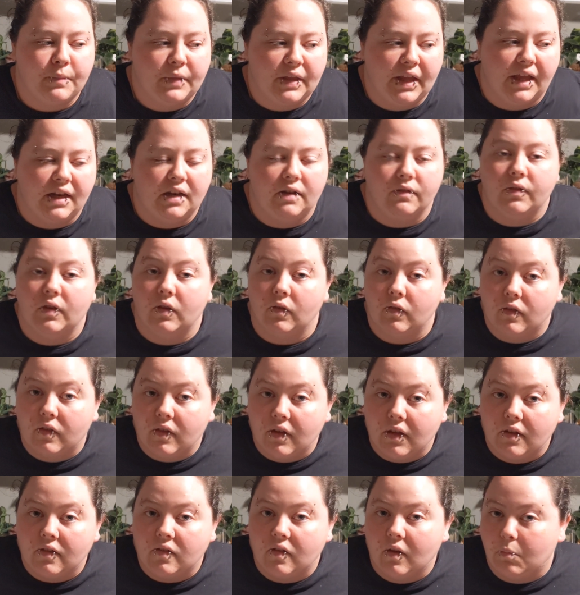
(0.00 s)
And if you've
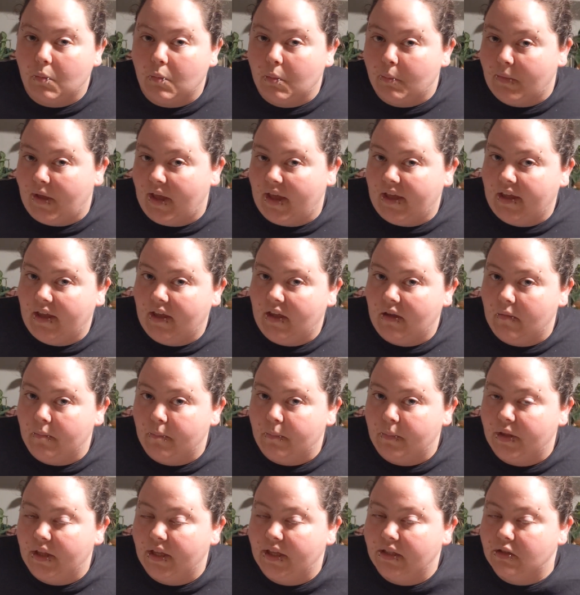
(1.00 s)
seen some of my
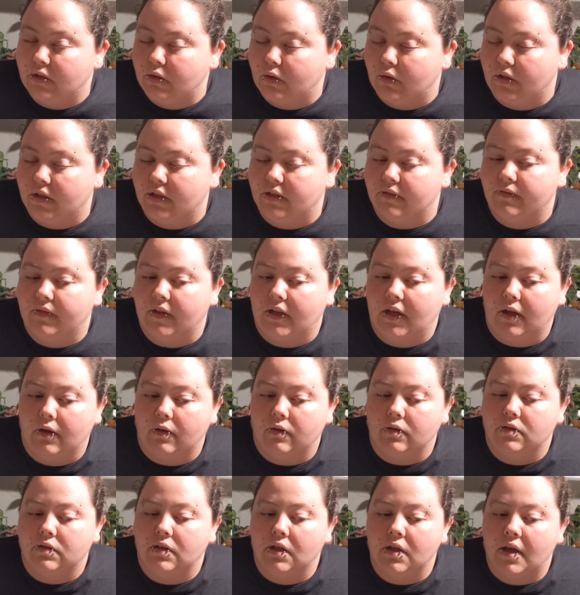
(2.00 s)
plant tour
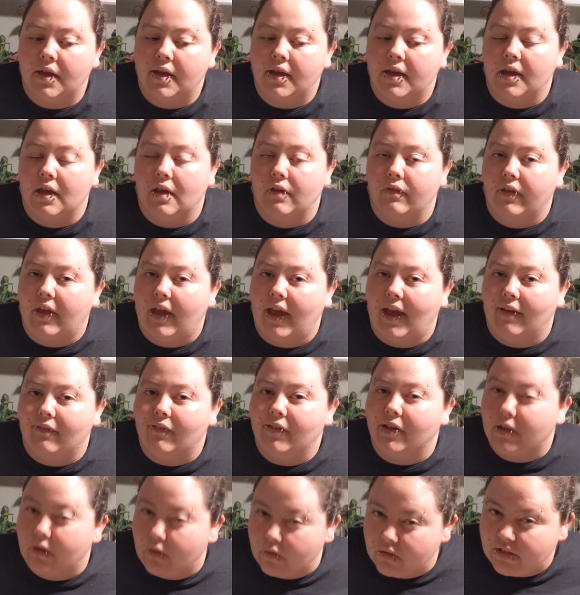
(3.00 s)
videos, if you
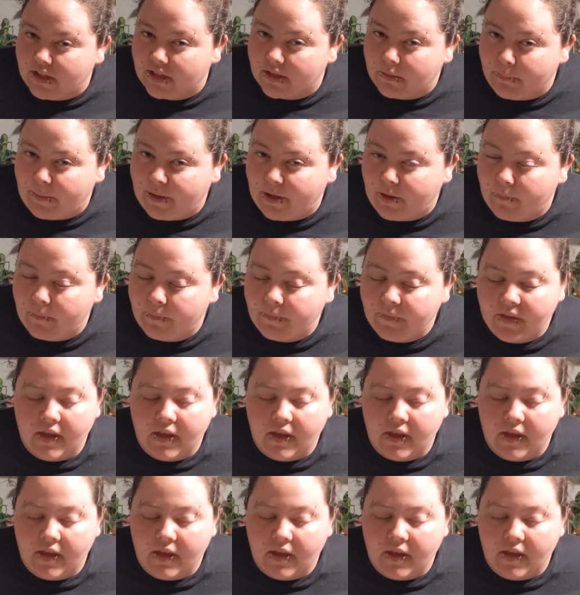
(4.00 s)
haven't, go check them out.